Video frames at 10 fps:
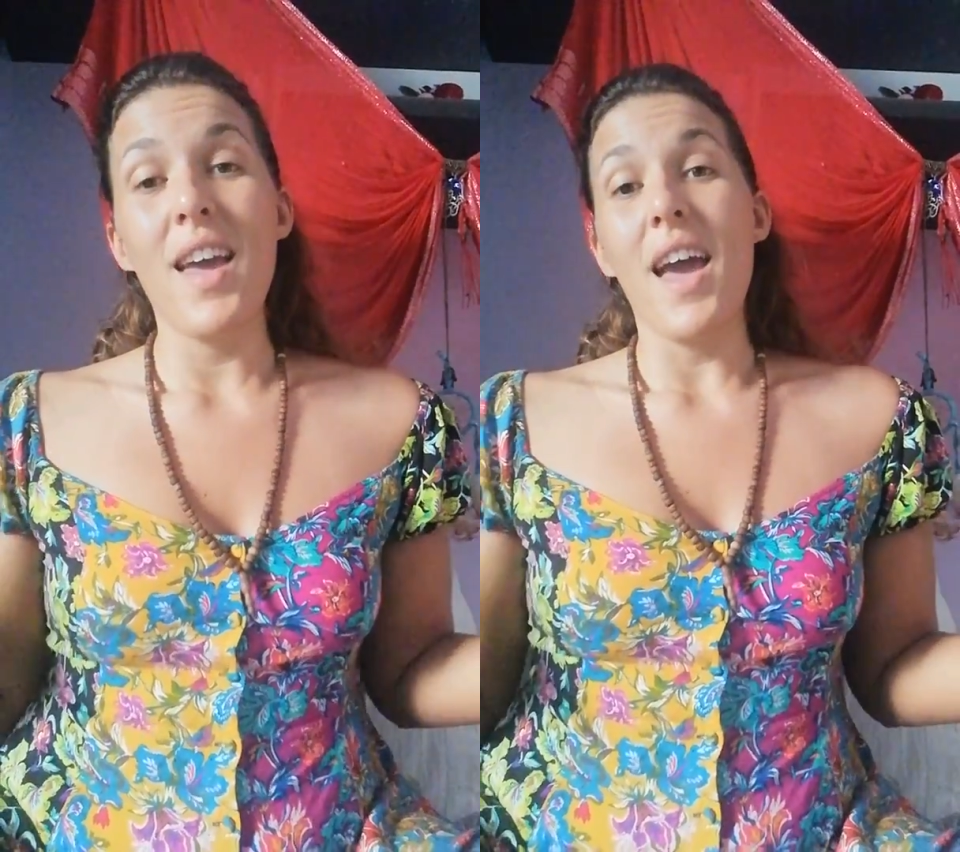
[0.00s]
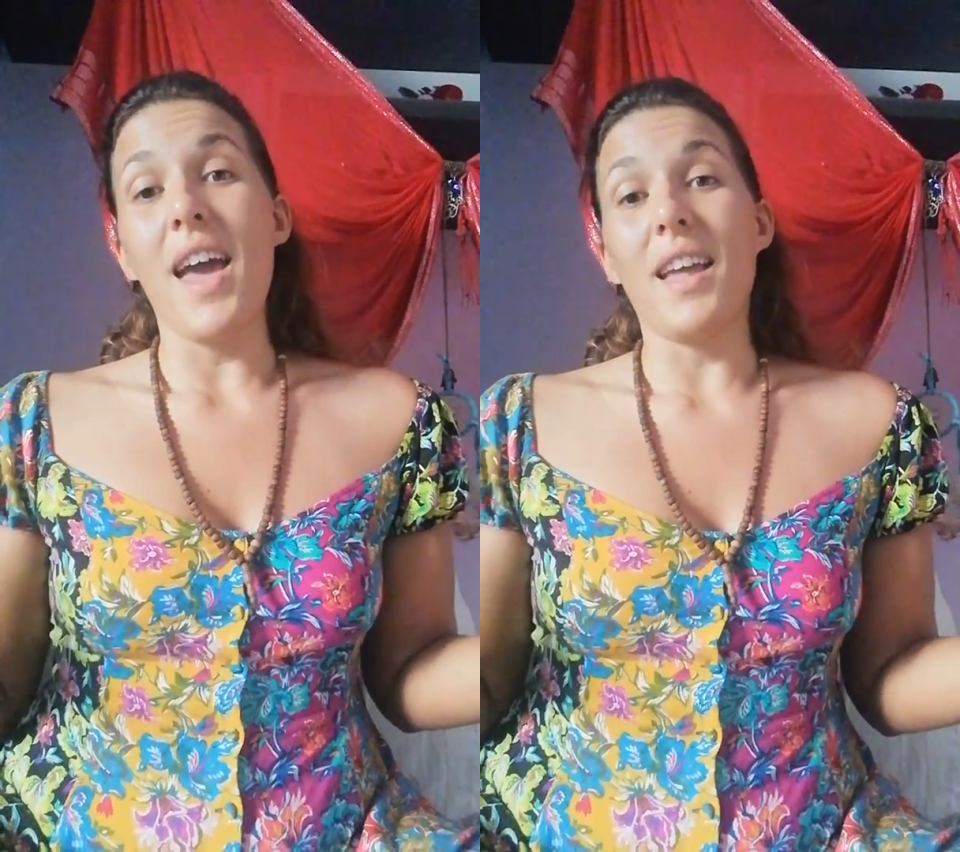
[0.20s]

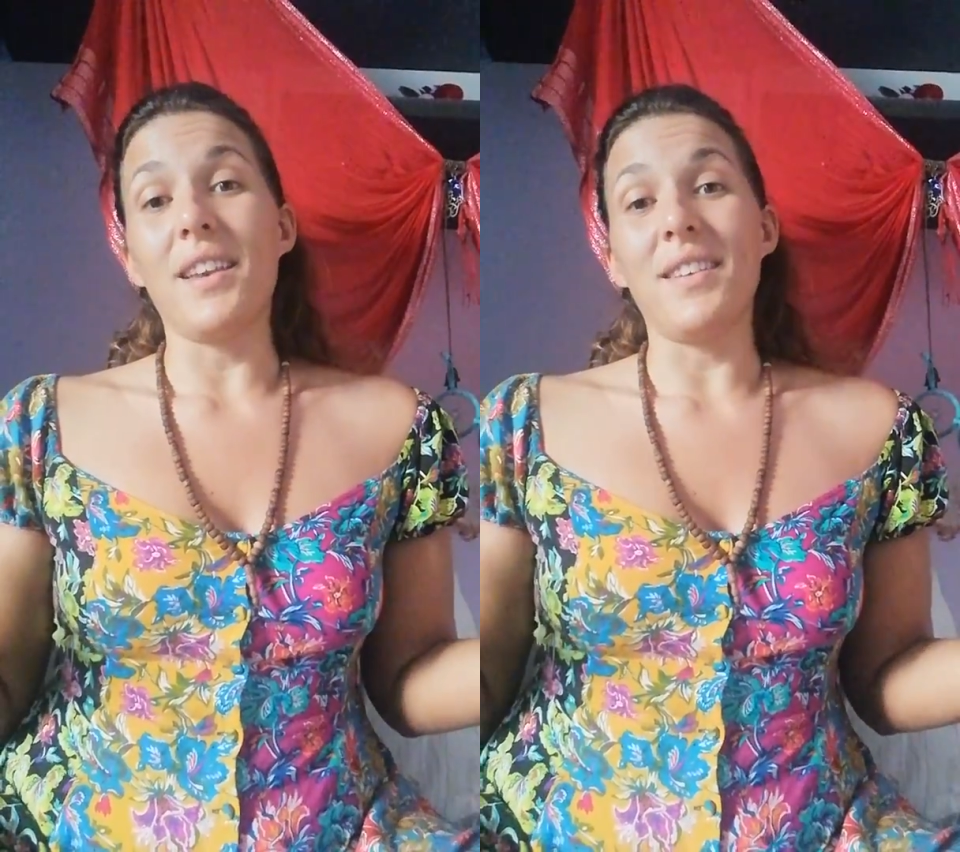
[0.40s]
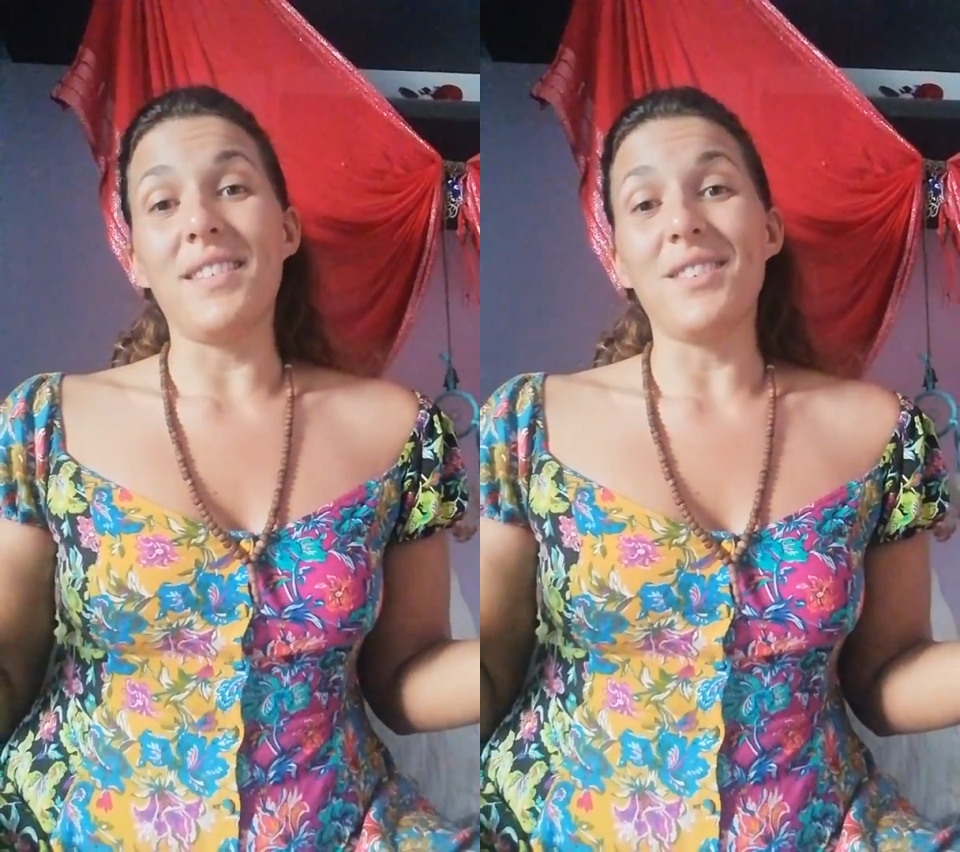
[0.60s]

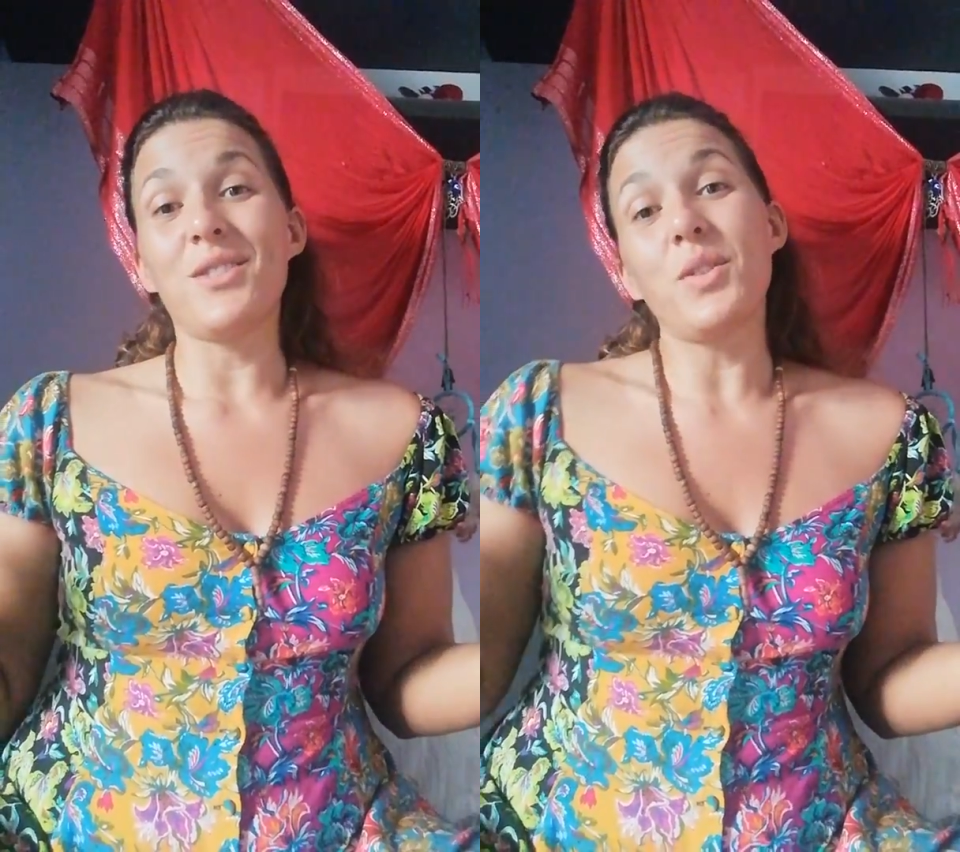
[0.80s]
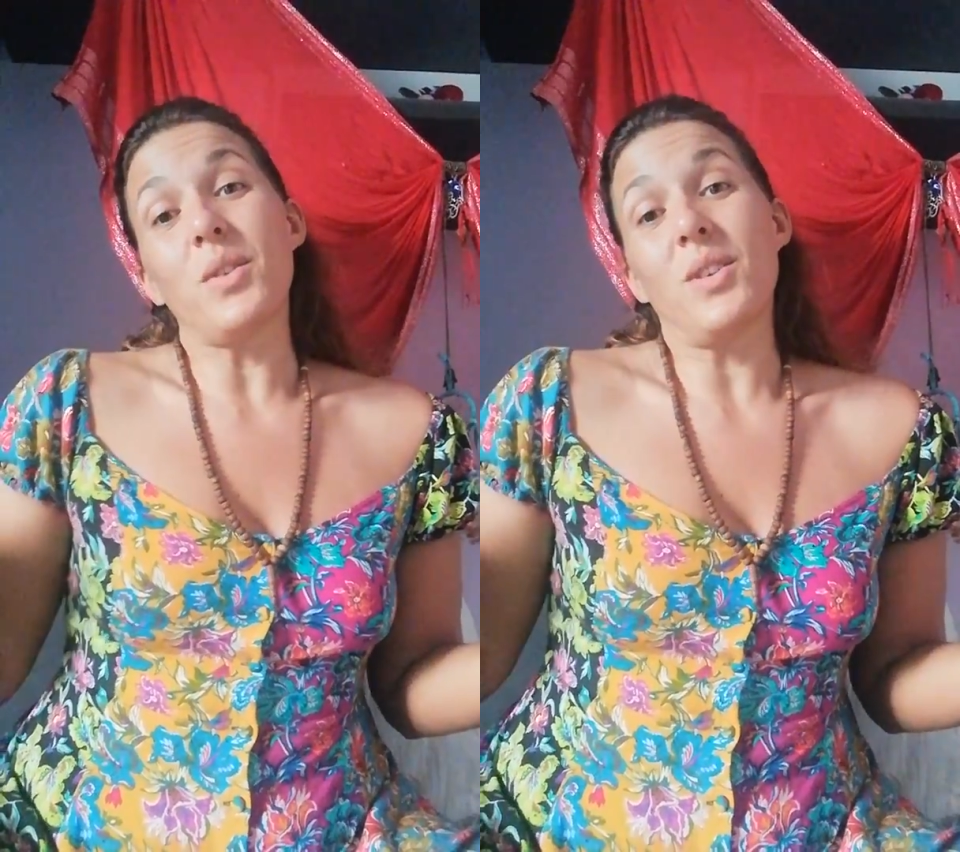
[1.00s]
and
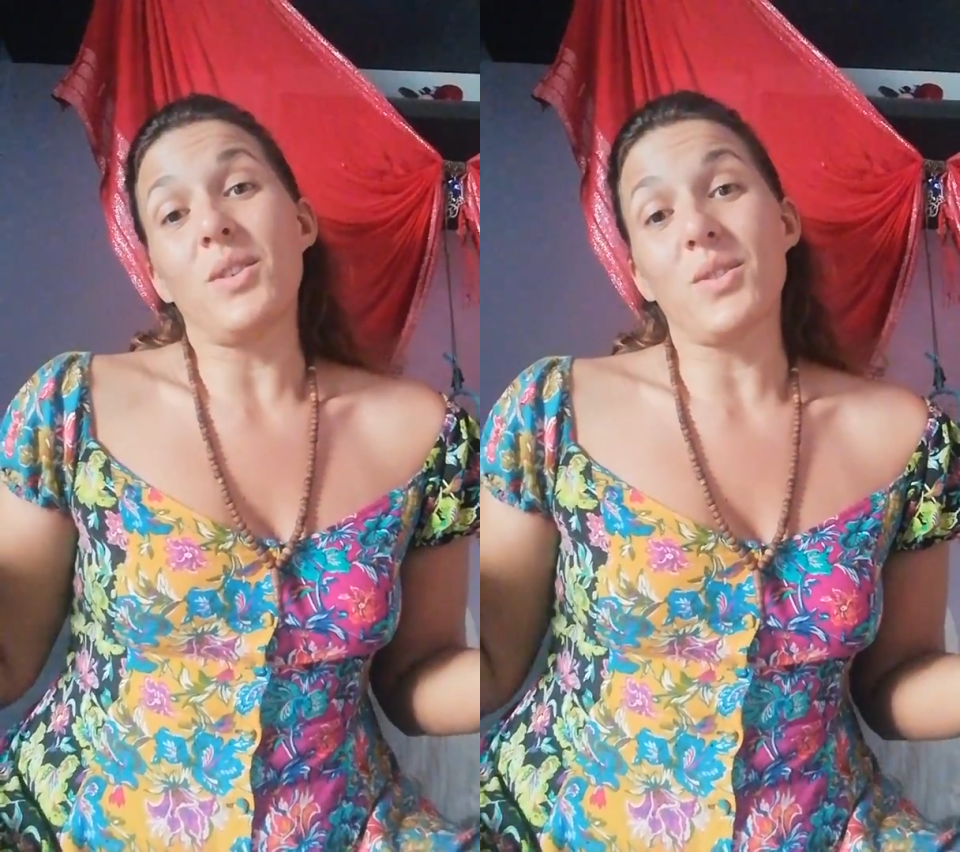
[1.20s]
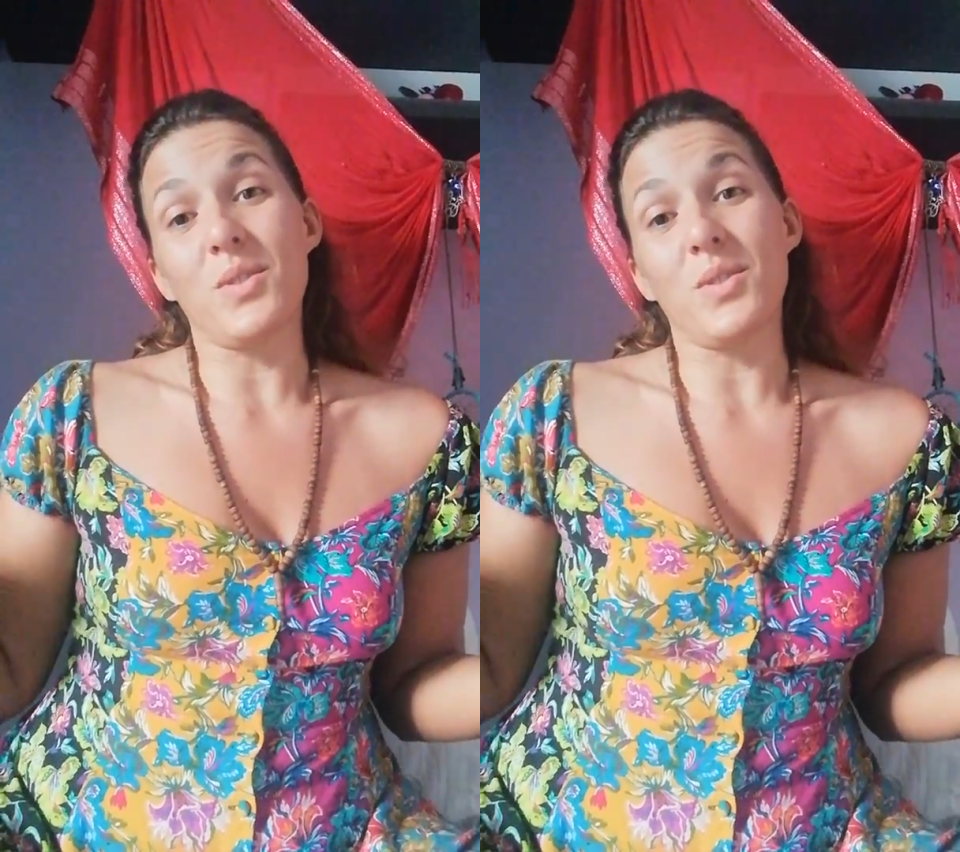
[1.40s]
so close